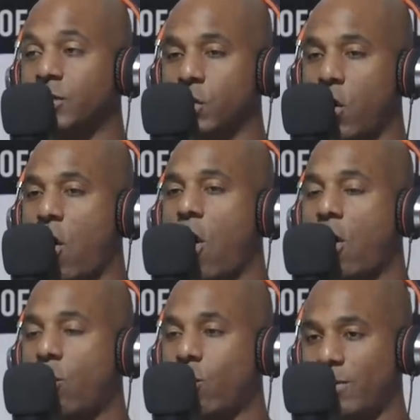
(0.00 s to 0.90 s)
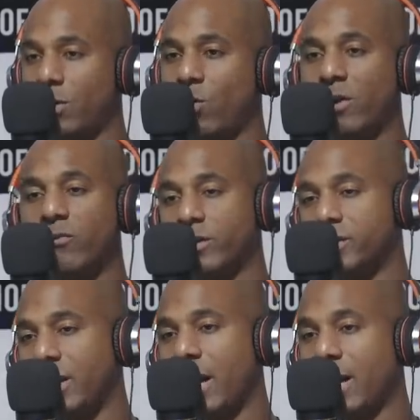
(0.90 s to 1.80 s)
Listen, all women work for the
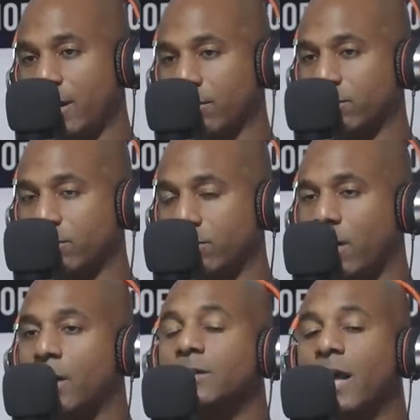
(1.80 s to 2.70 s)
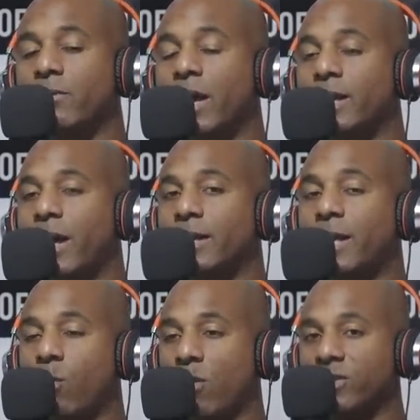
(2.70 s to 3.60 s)
CIA. Absolutely. They they they
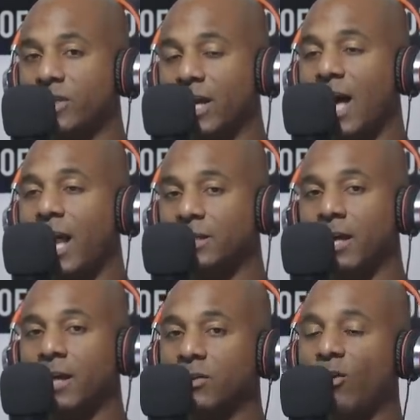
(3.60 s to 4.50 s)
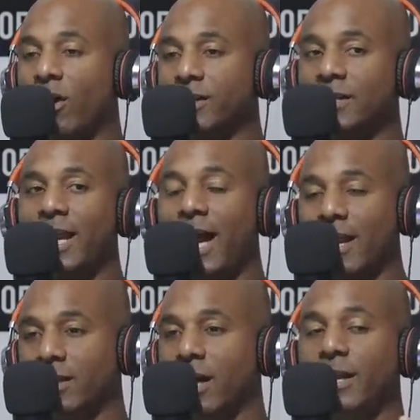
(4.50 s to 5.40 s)
they work for technology. You understand? They got
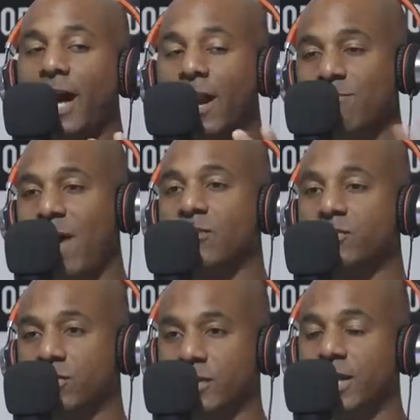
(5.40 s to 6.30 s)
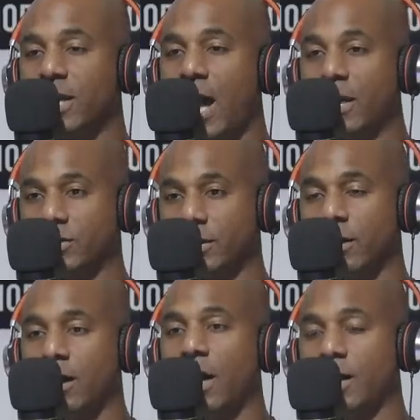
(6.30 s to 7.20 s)
a they got a master's in technology
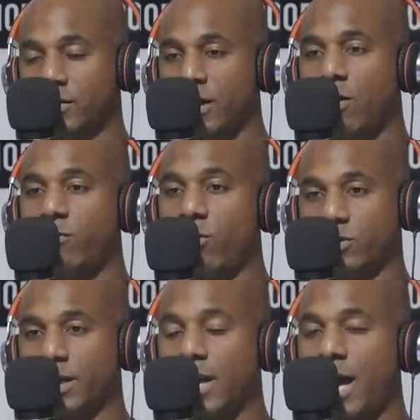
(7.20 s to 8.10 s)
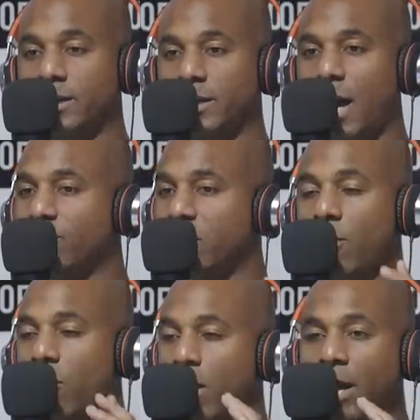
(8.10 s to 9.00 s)
in cell phone technology. I'm talking
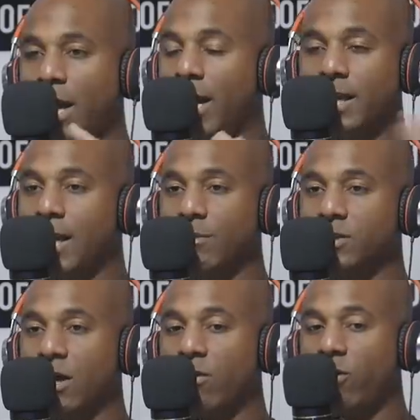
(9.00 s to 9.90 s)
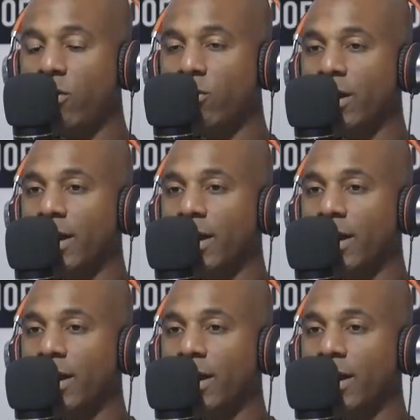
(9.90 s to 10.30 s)
about any type of cell phone.